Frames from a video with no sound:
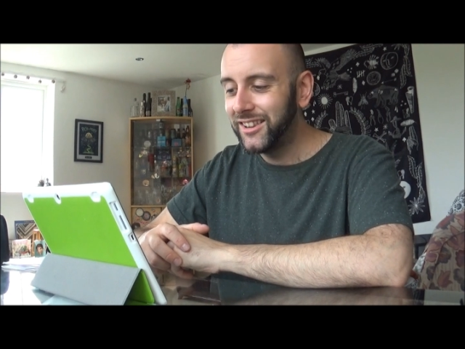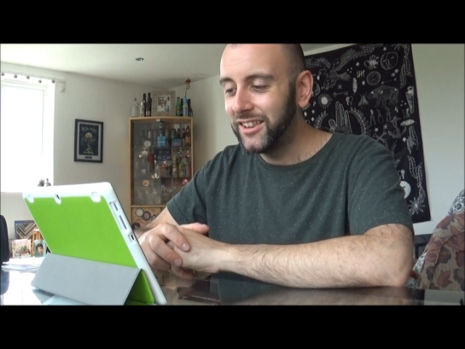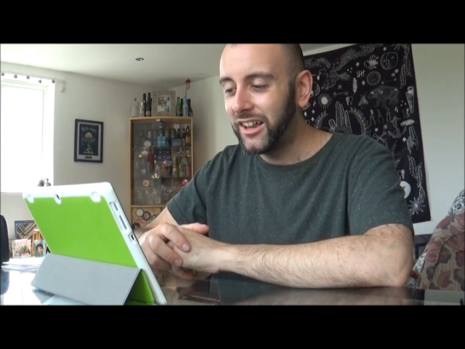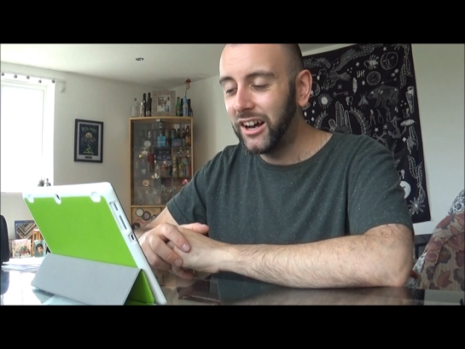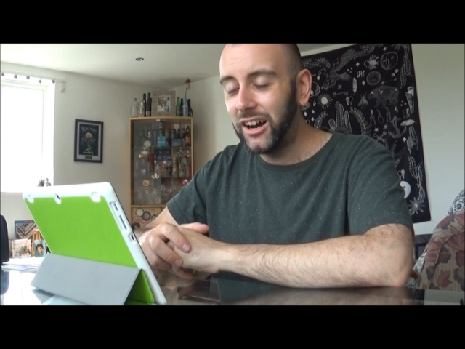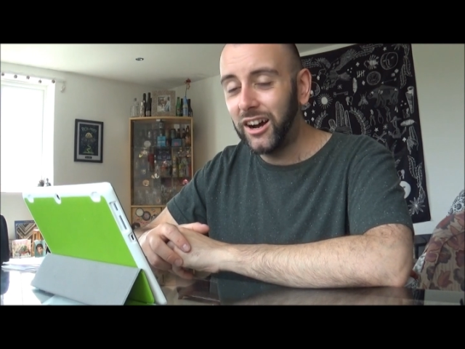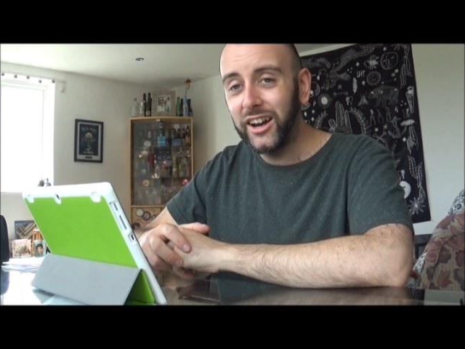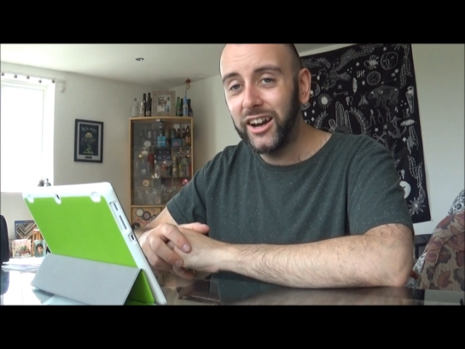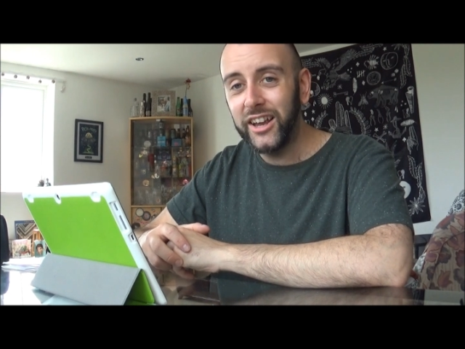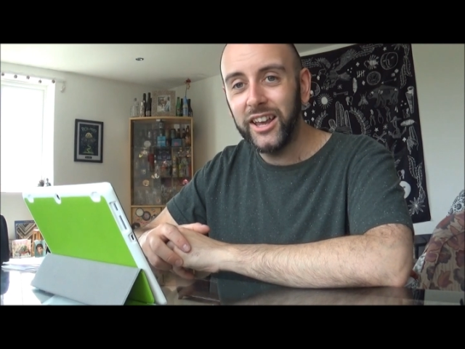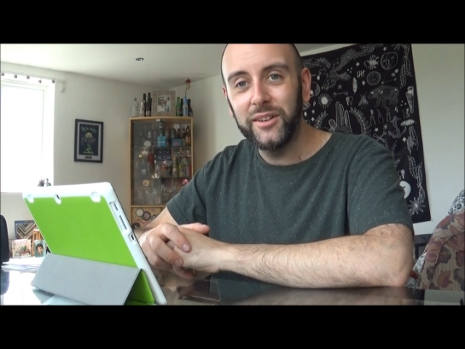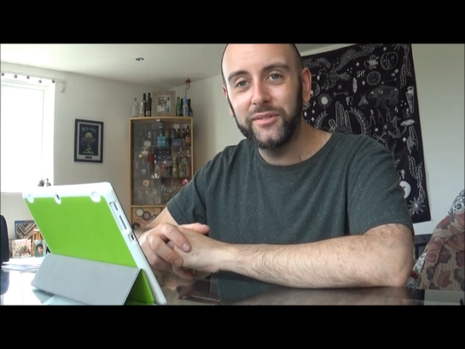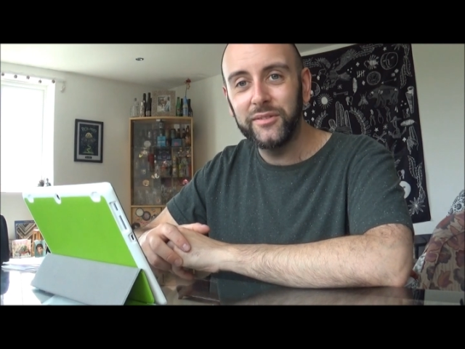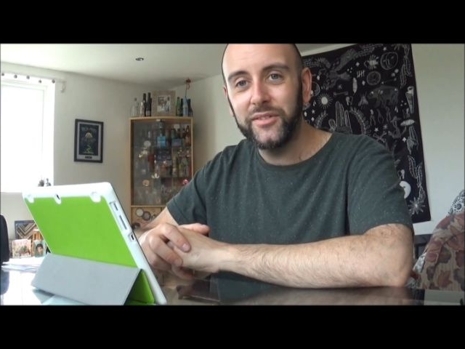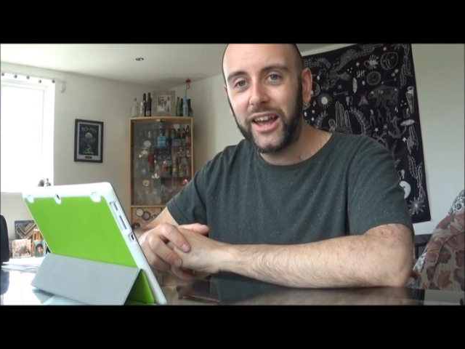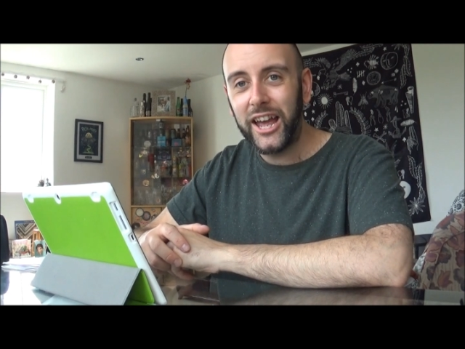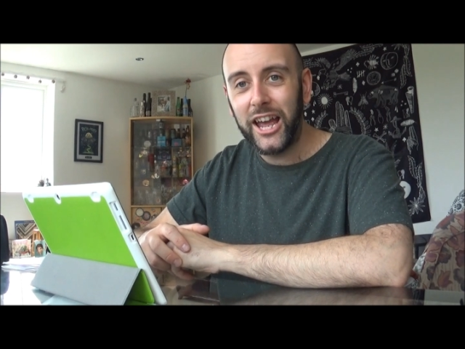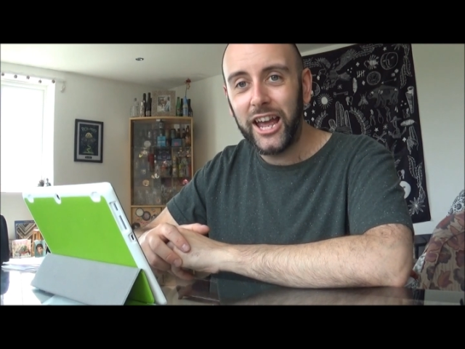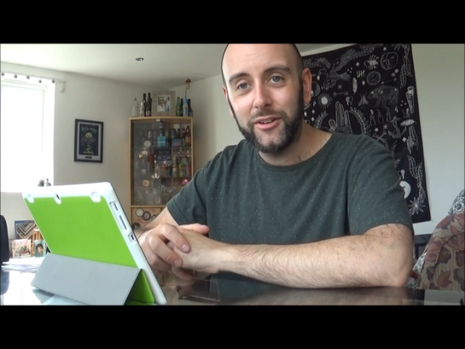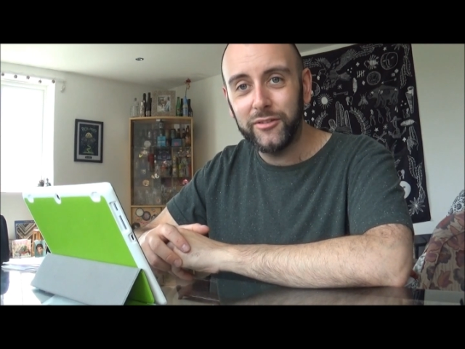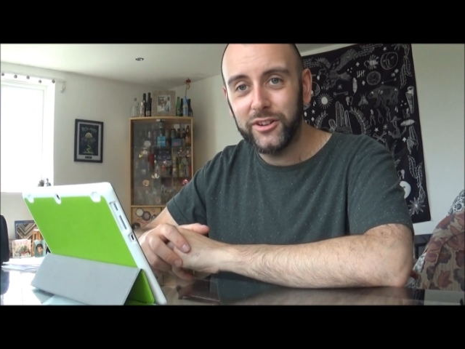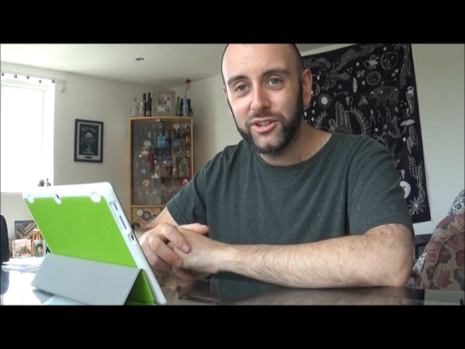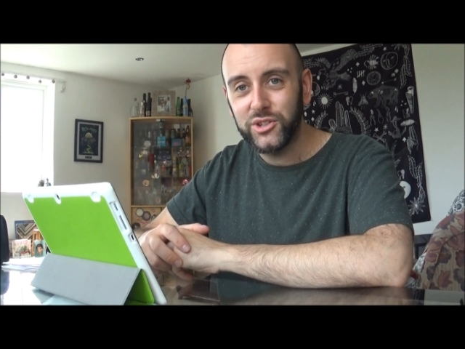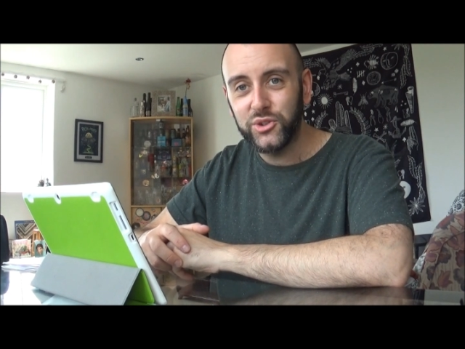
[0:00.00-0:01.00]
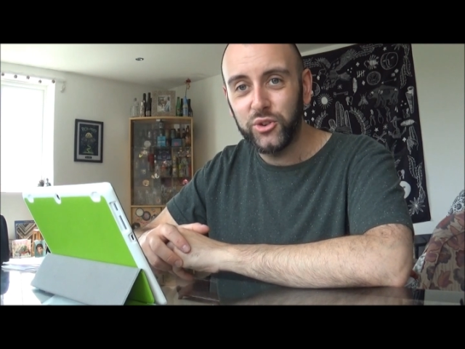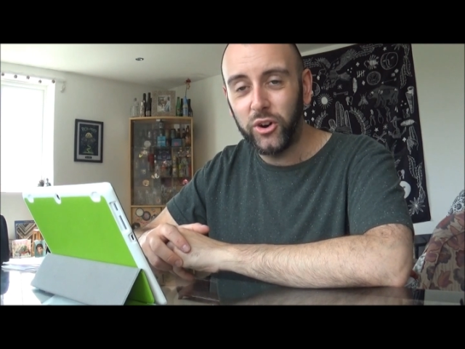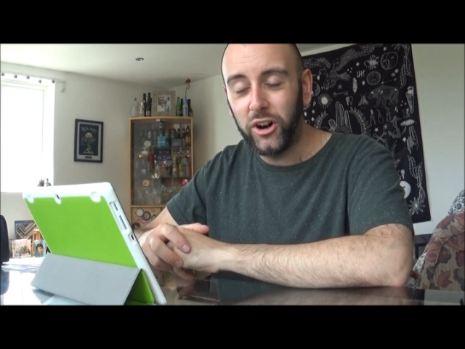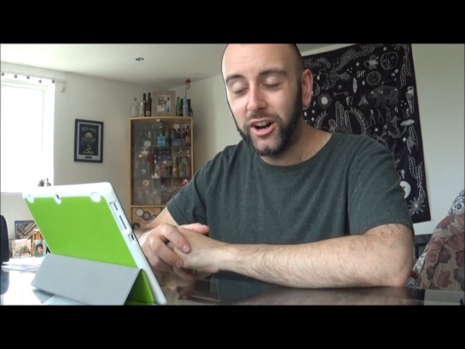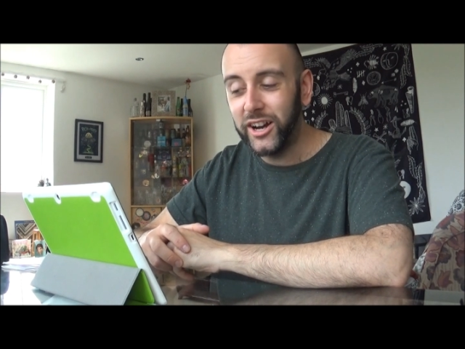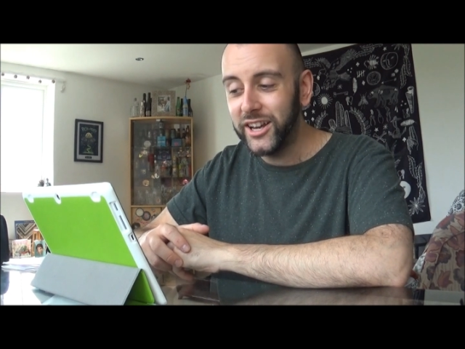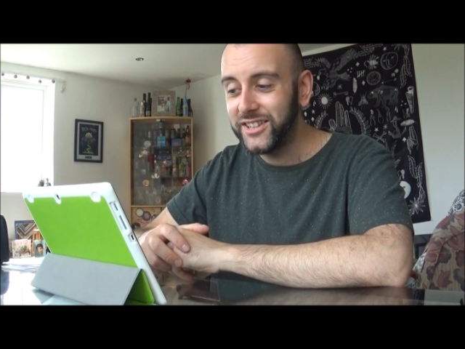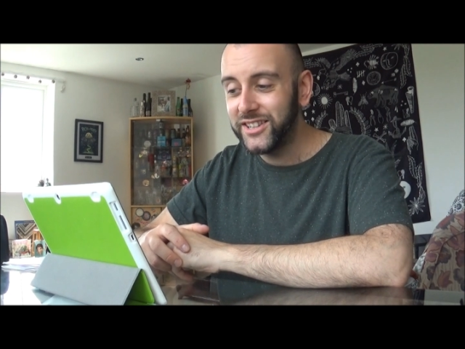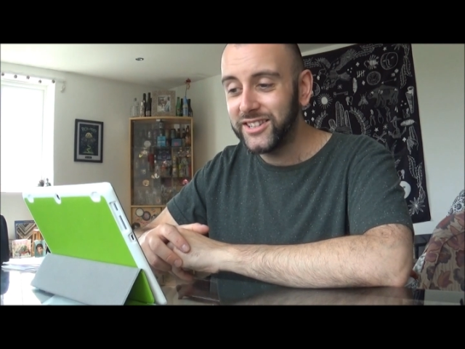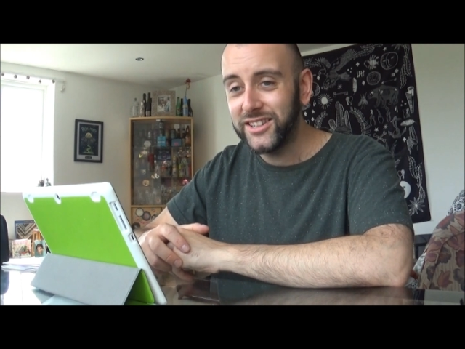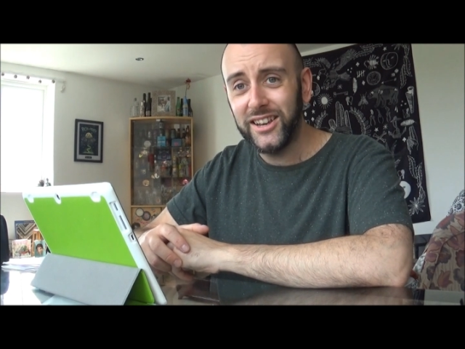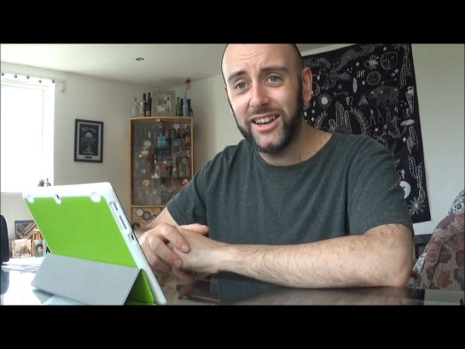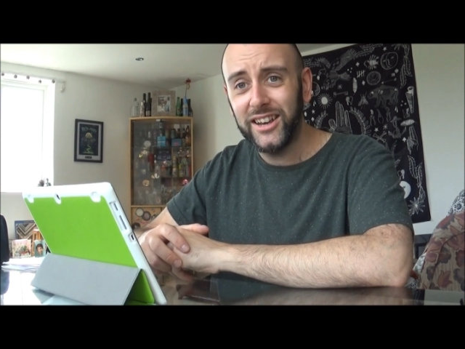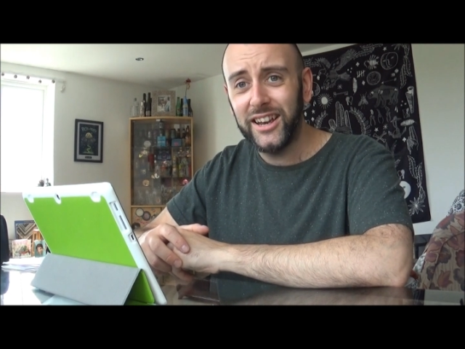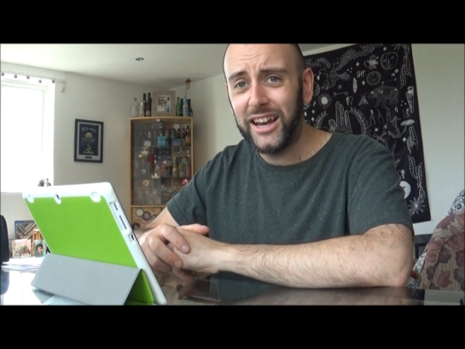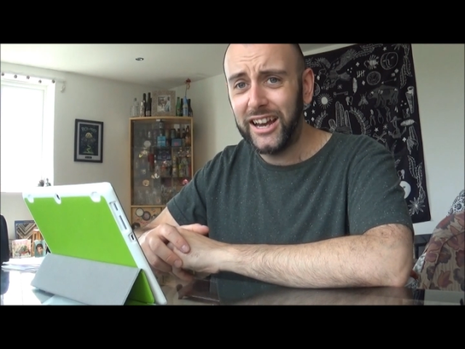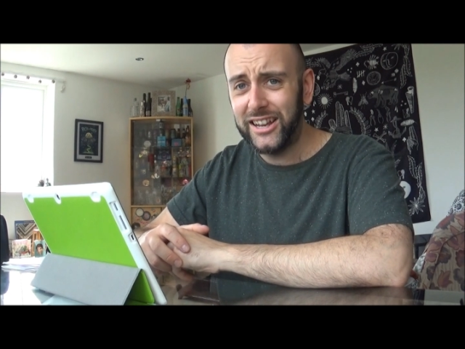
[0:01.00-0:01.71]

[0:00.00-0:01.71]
that I have ever tried